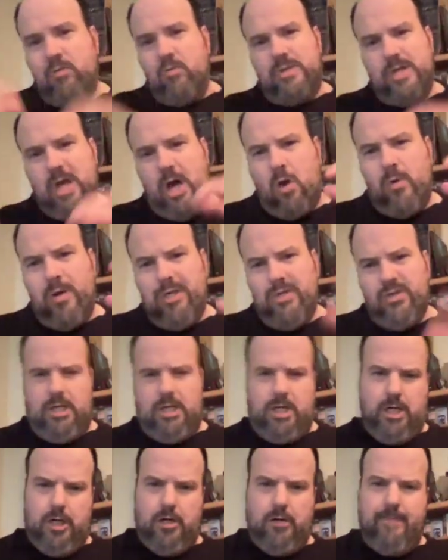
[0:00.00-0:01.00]
was always
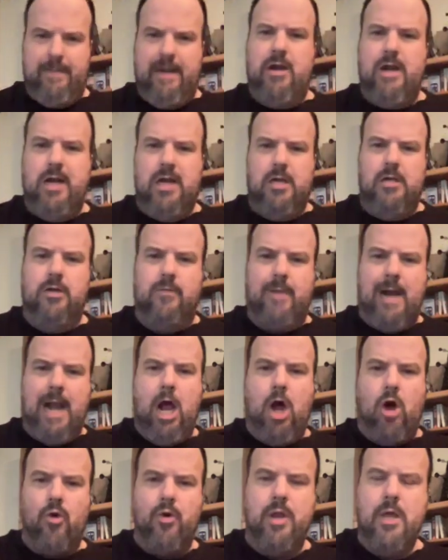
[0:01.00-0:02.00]
here, buried
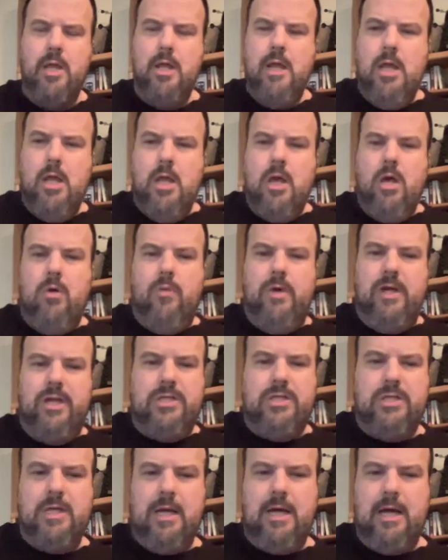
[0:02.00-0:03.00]
underground,
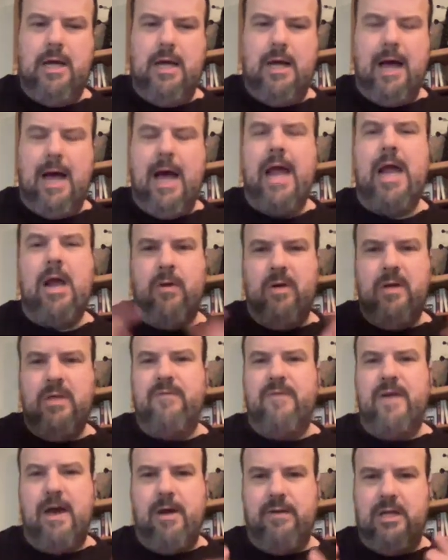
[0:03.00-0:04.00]
which I always
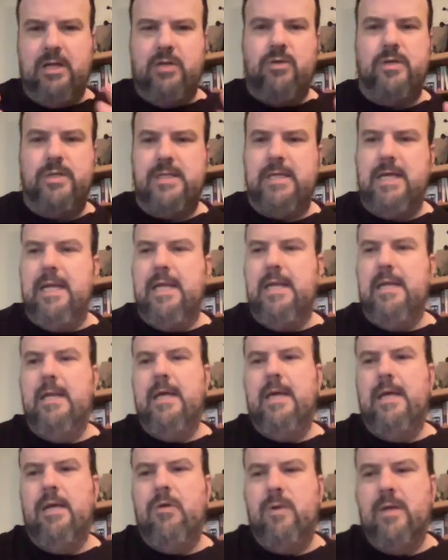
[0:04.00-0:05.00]
found interesting
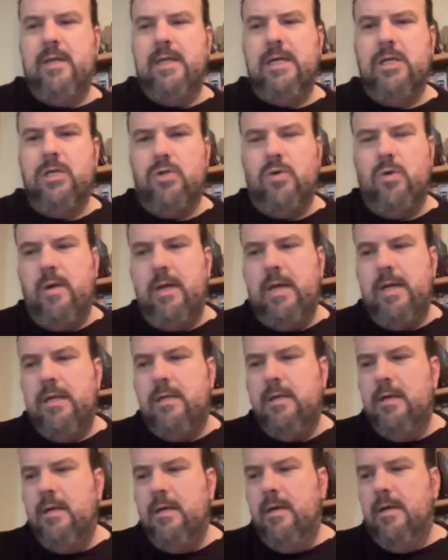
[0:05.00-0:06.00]
and really
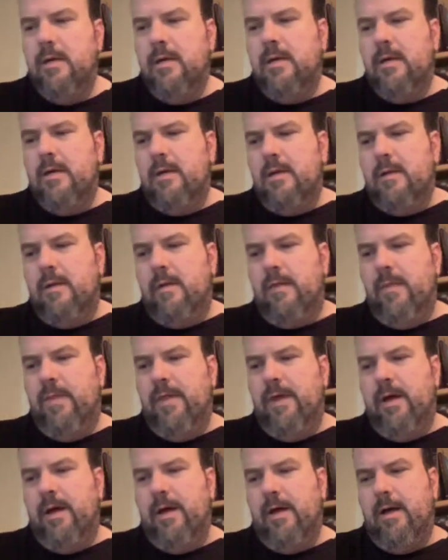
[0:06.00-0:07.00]
enjoyed
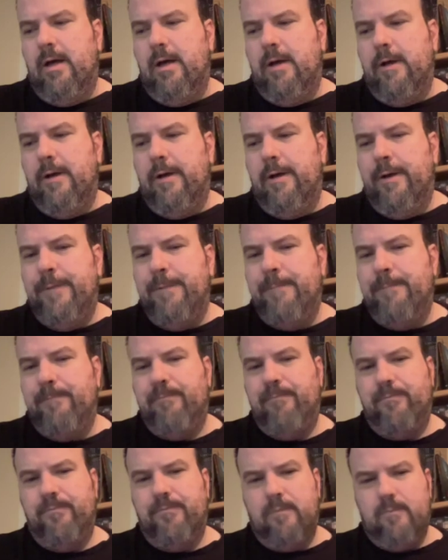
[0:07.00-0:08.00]
the
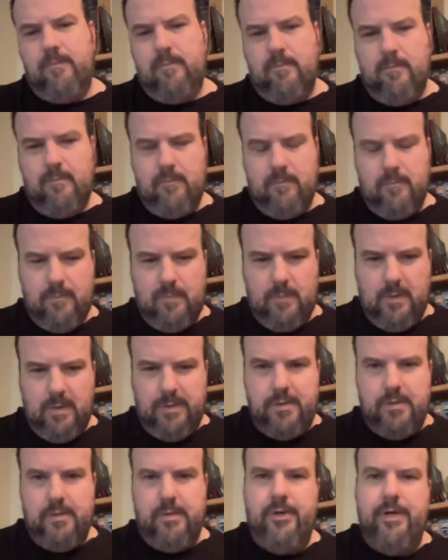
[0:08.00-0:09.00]

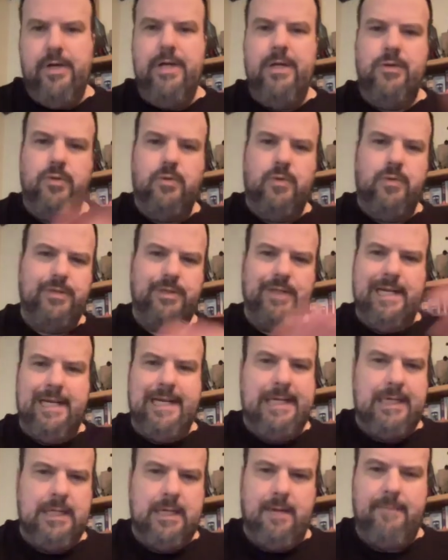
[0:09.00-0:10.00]
Silurians, which they
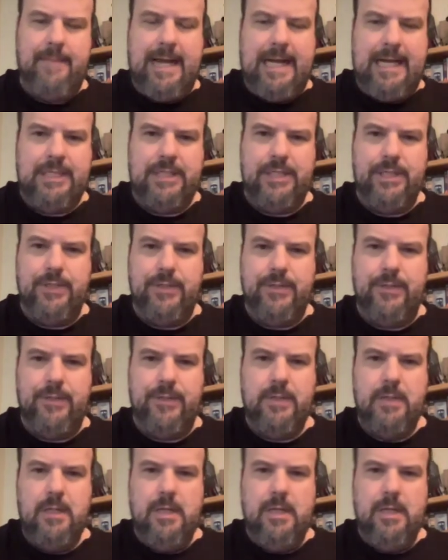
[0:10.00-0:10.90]
didn't come back to